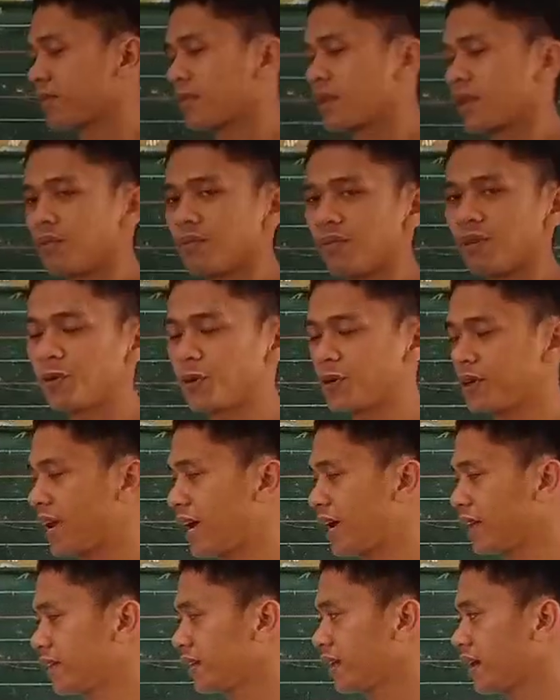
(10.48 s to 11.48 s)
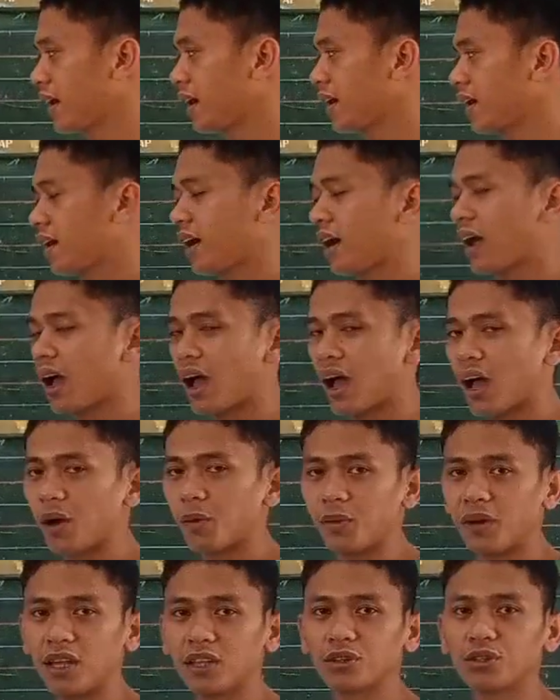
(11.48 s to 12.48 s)
Before that, I will
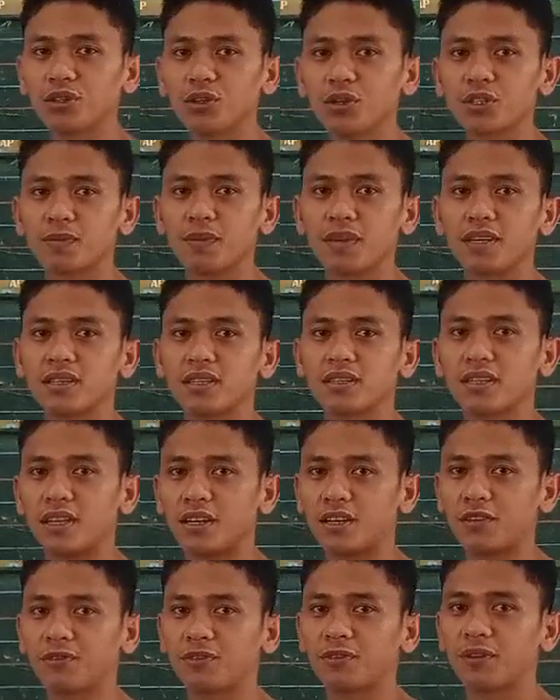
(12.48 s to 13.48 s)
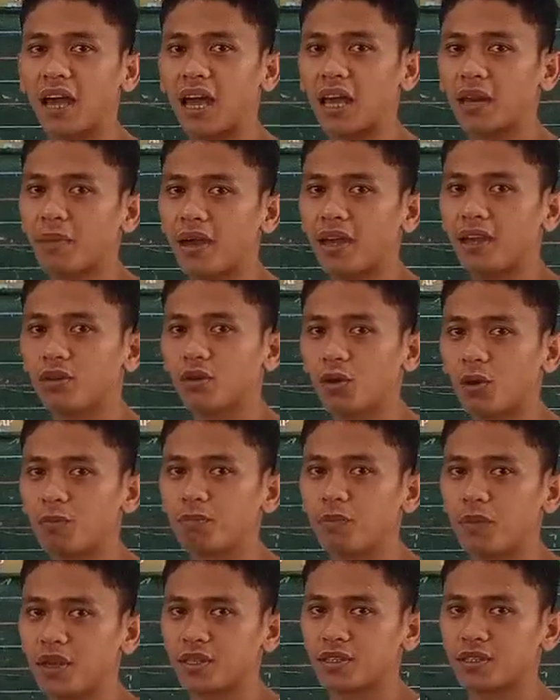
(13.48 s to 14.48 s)
introduce myself and my group
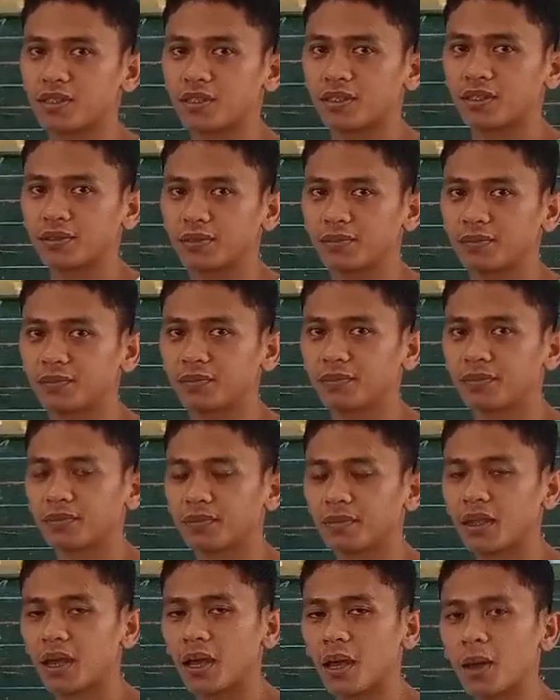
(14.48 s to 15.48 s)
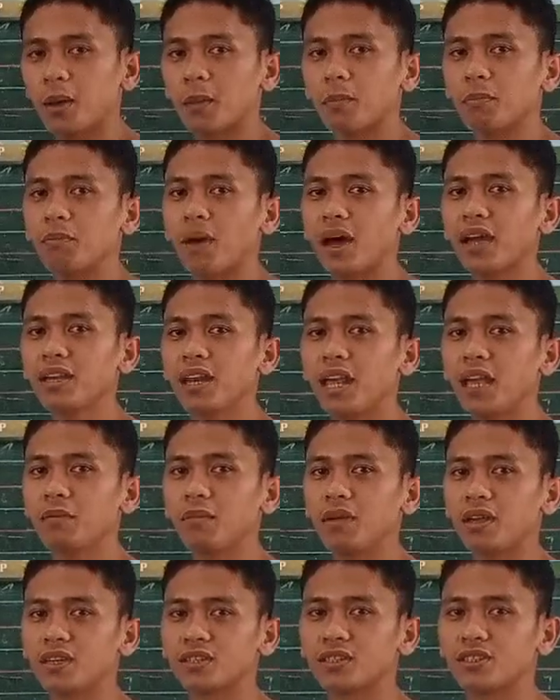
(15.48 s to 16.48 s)
mates. My name
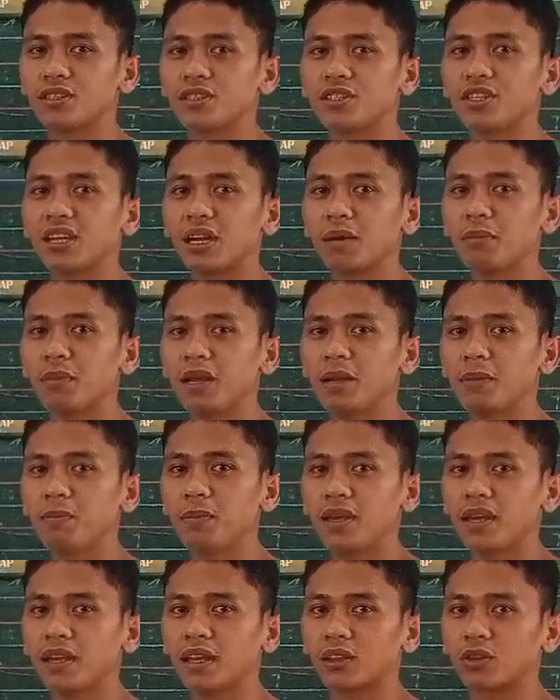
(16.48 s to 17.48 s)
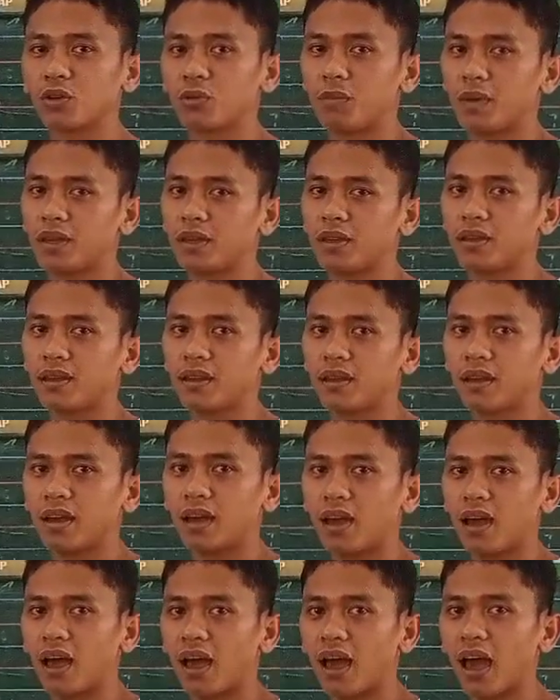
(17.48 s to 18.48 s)
is Jiramil B. Katubig
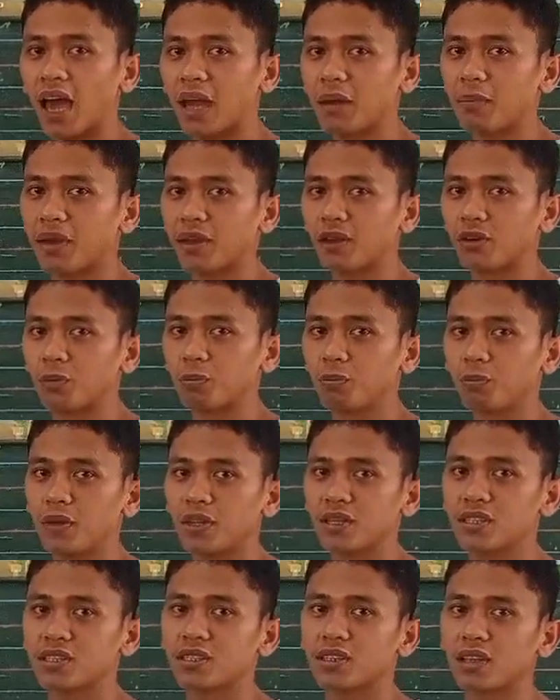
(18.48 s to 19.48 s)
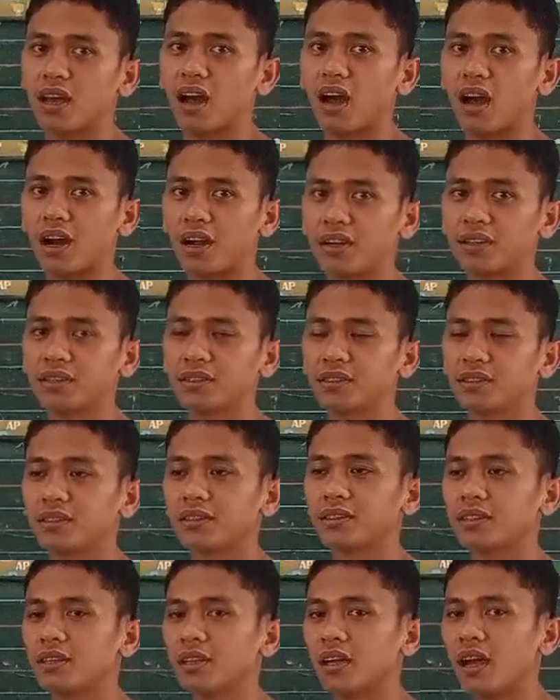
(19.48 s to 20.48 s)
and my group mates are
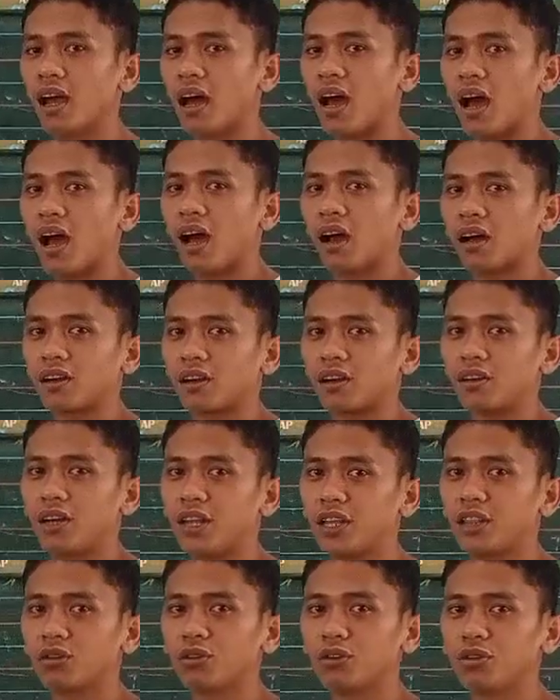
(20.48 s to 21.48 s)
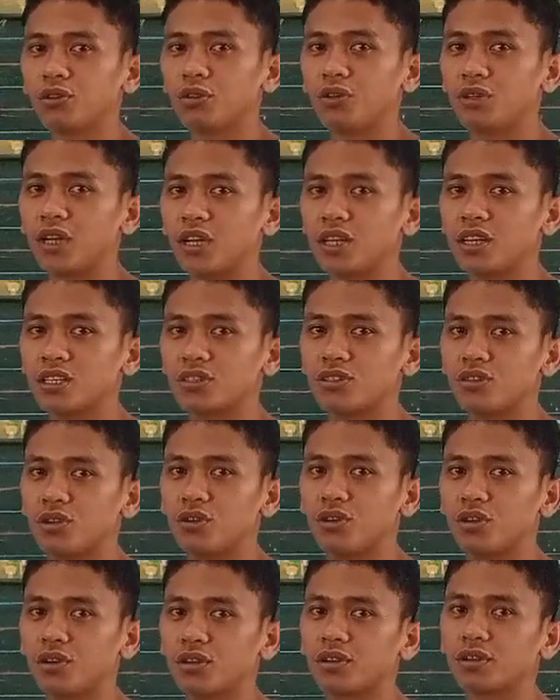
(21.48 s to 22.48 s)
Carlito Rodriguez
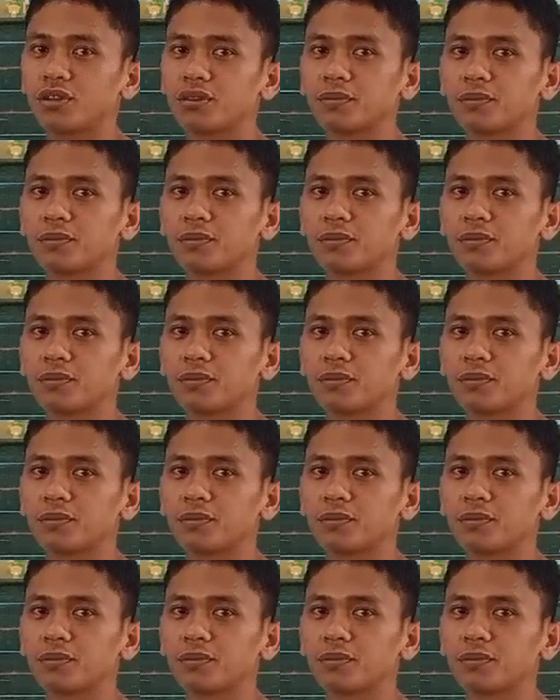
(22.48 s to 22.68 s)
Jr.,